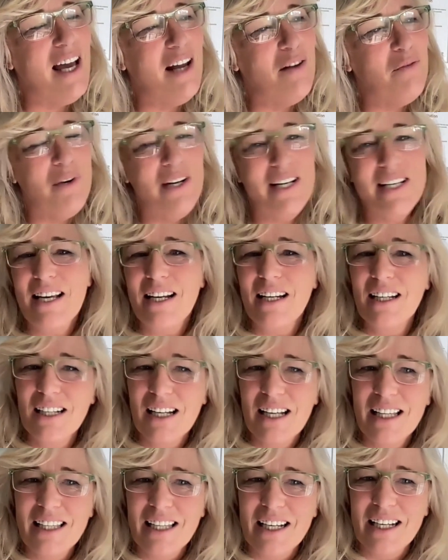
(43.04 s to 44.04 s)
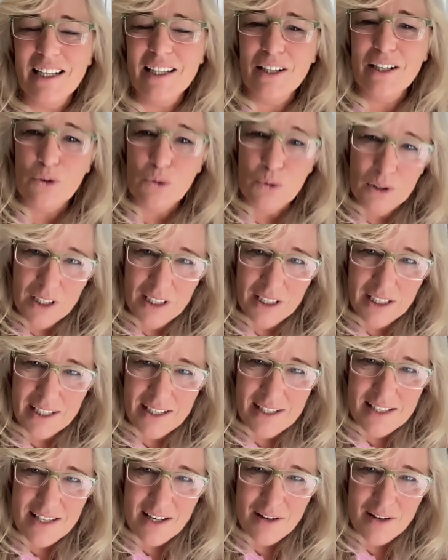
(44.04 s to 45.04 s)
and we suddenly think that all the
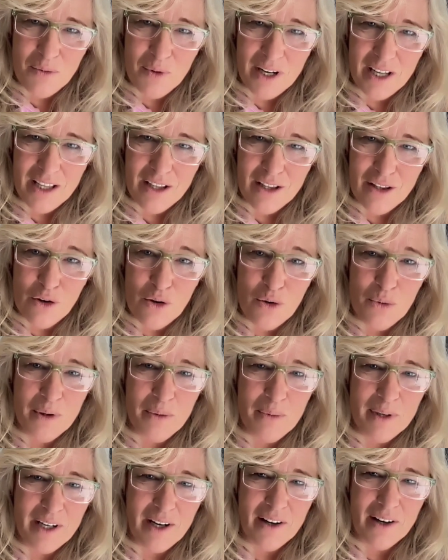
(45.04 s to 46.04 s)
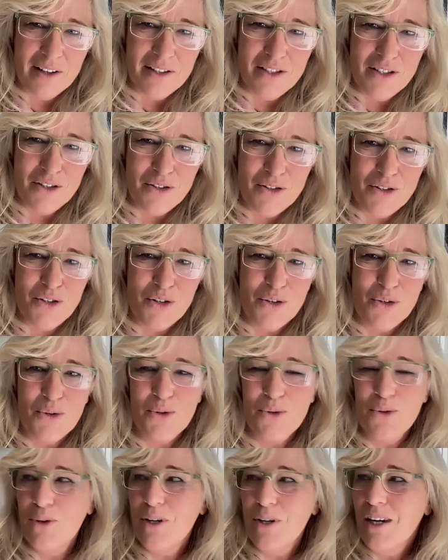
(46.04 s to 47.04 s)
things that we thought we were going to
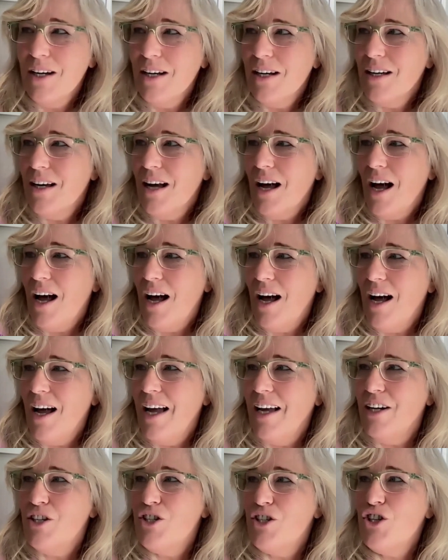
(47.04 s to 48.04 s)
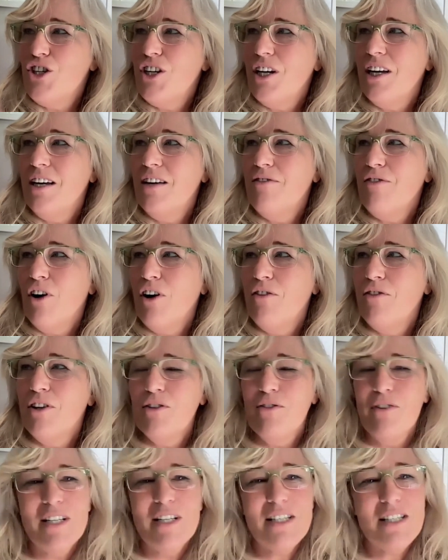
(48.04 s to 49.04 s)
do and achieve over
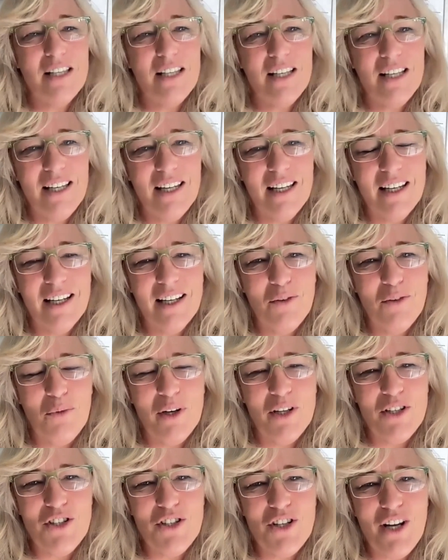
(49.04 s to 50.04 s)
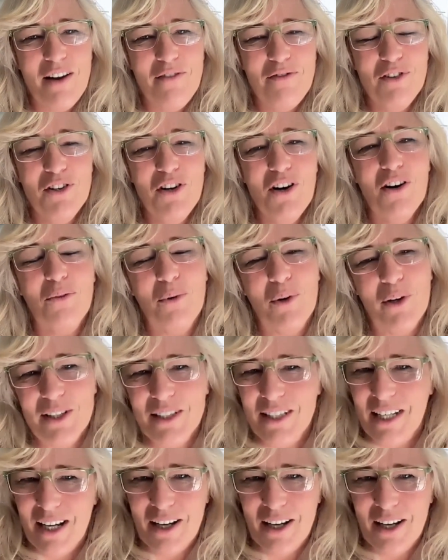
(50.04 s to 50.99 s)
the rest of the year, which have not worked